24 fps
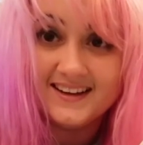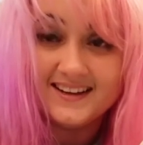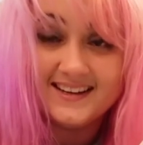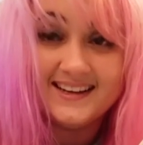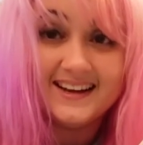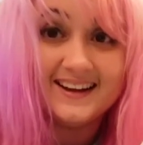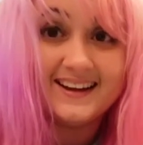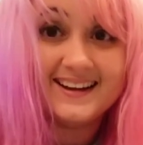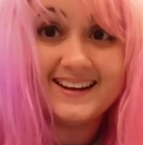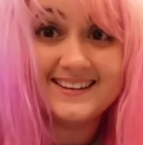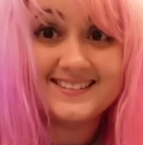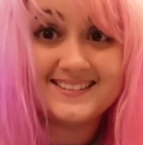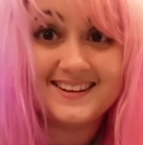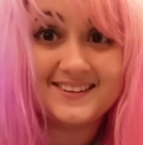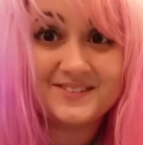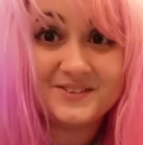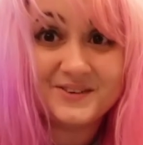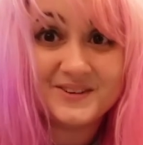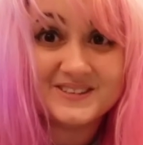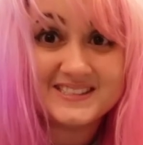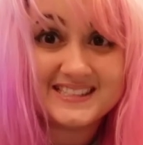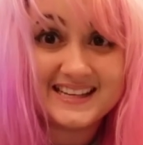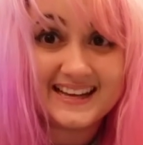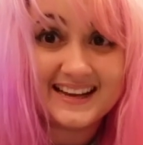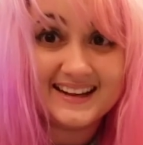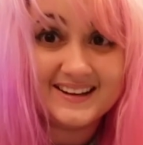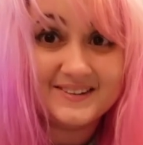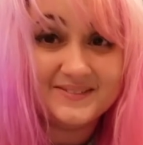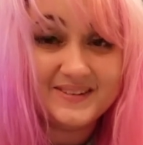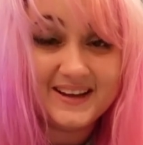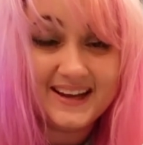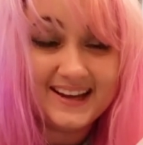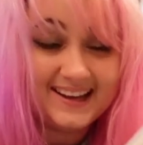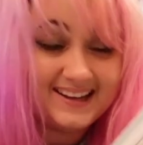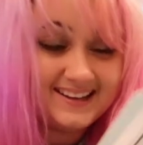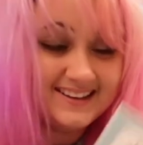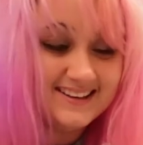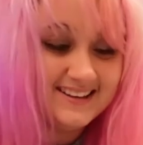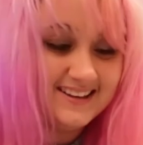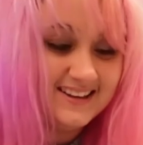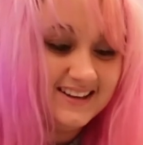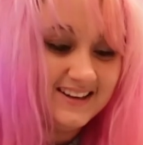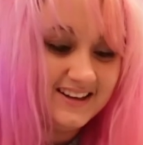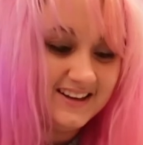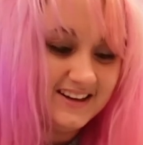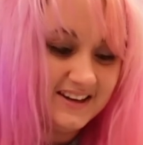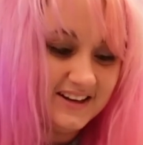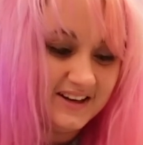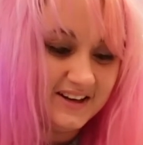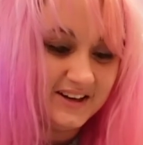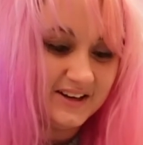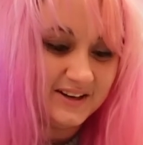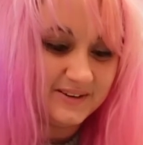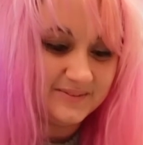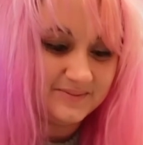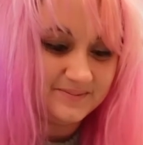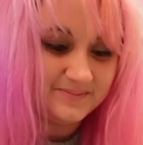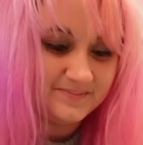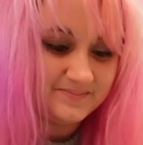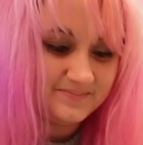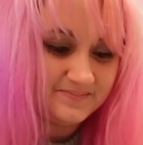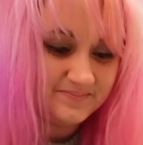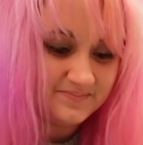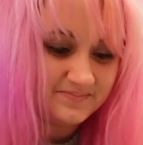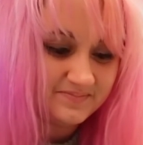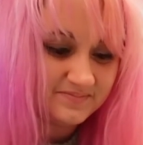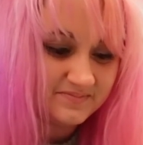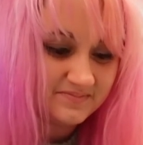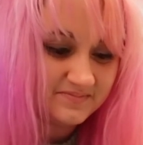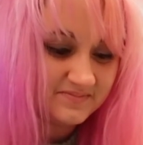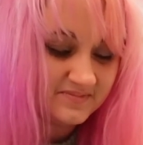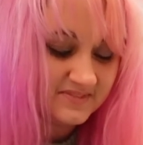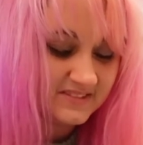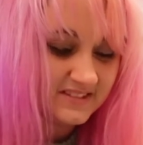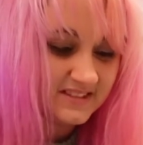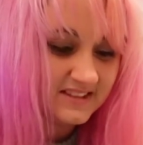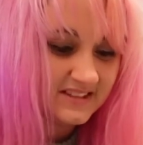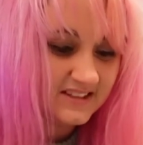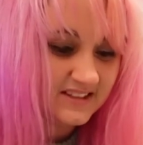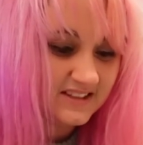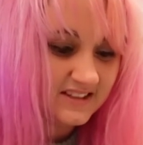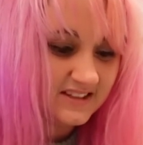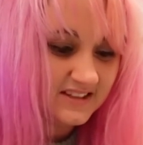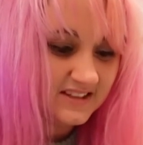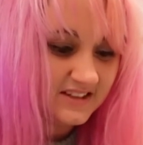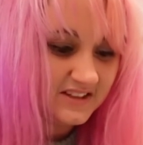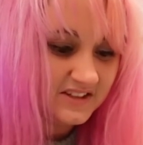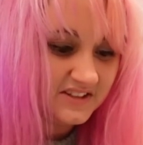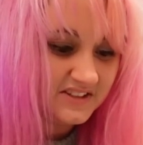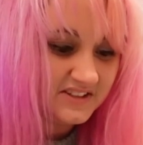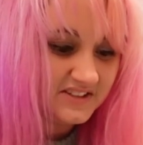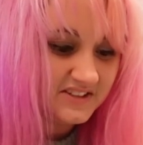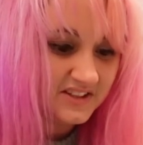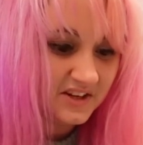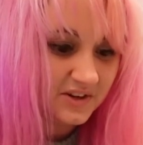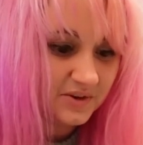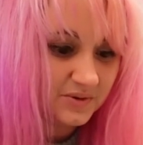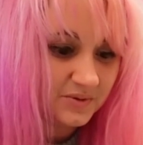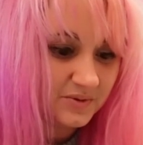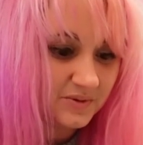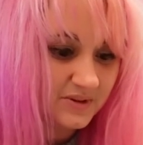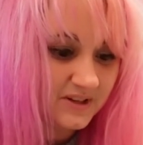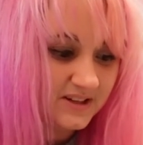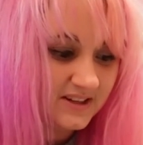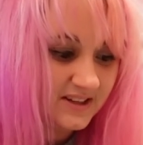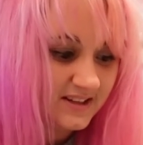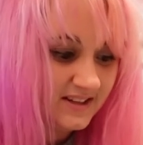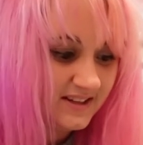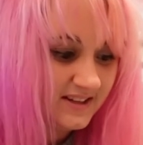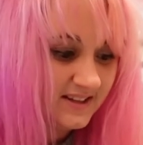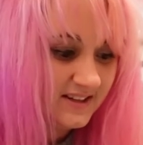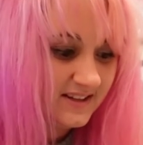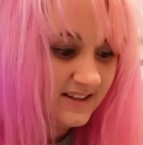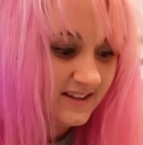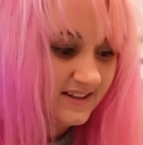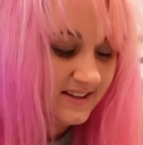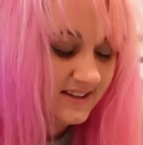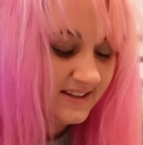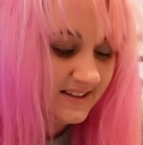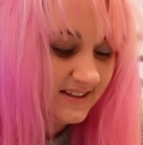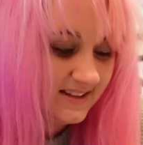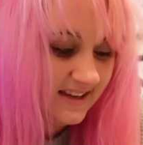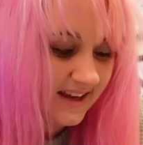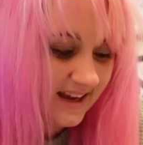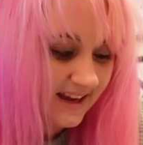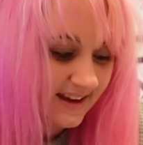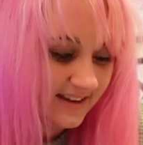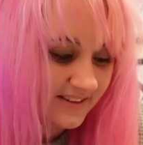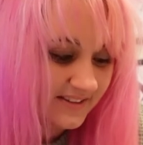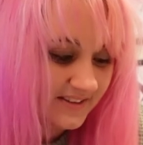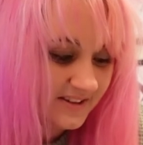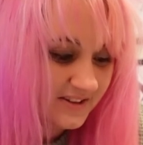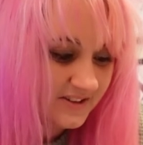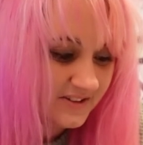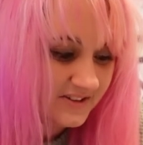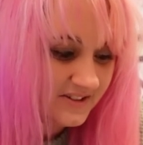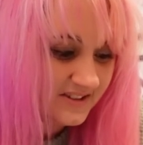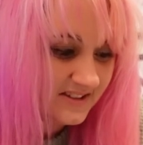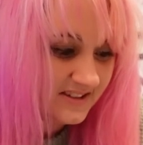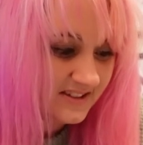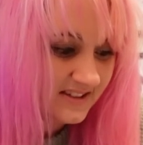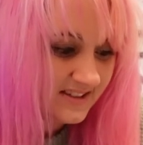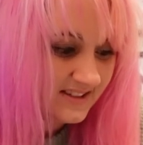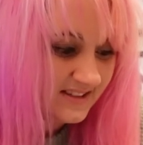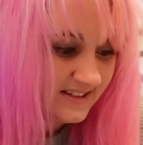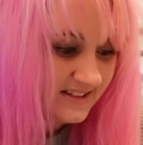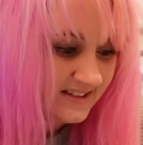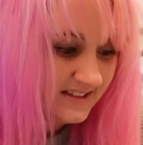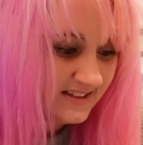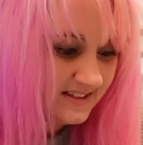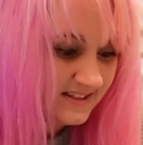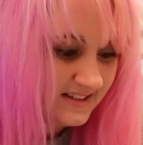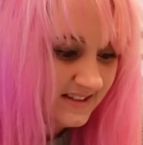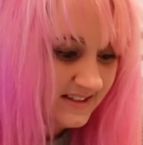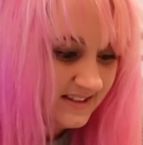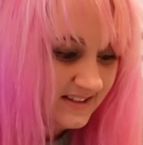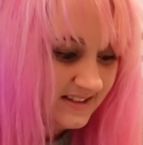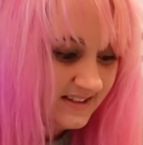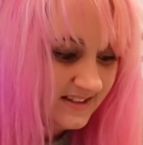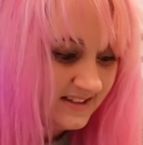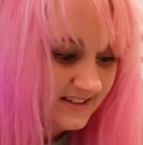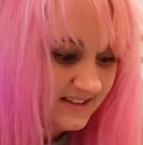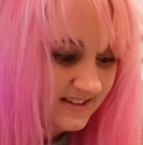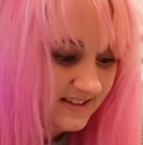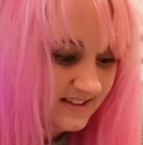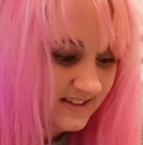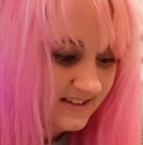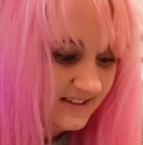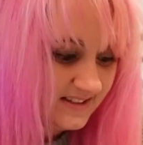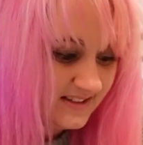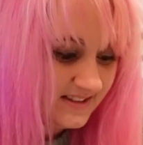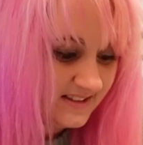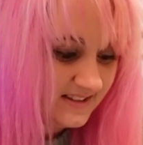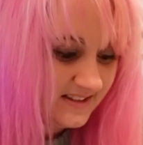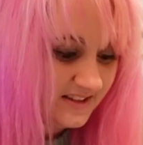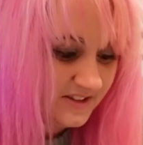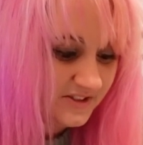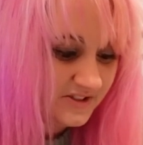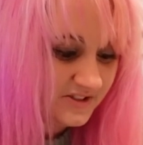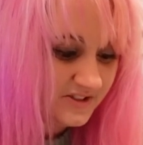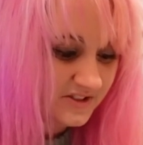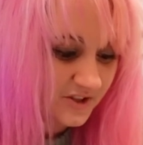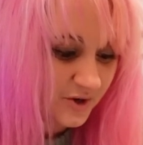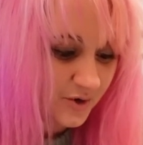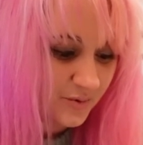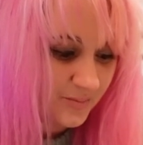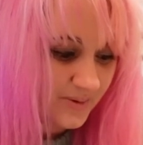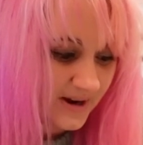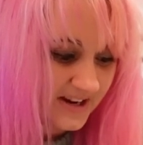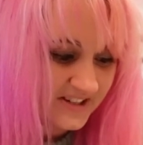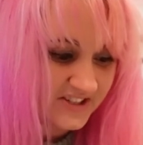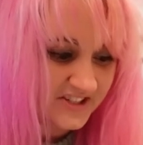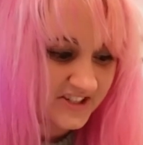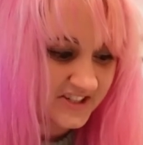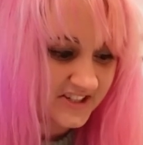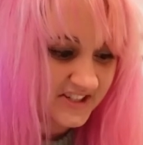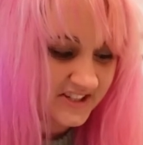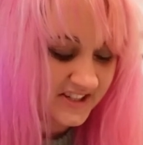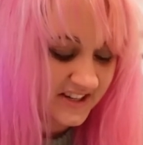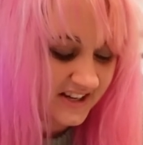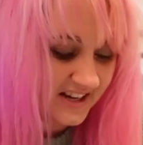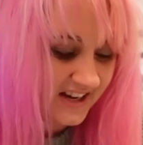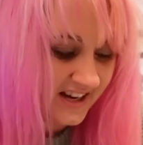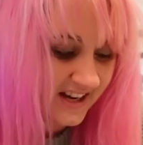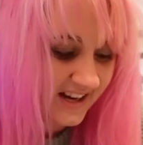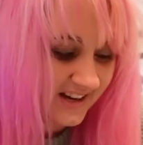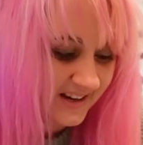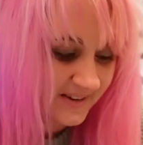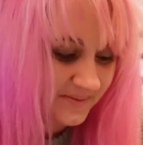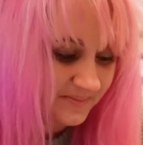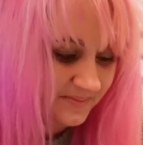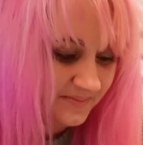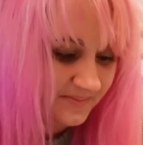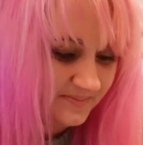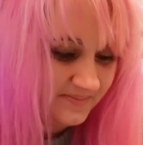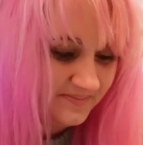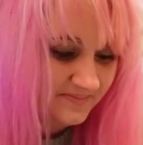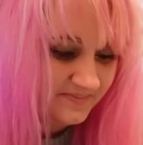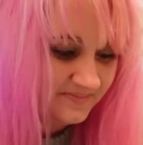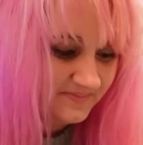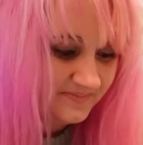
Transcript: Now I guess I have to watch the anime. Um, so yeah, there's, there's so much, um,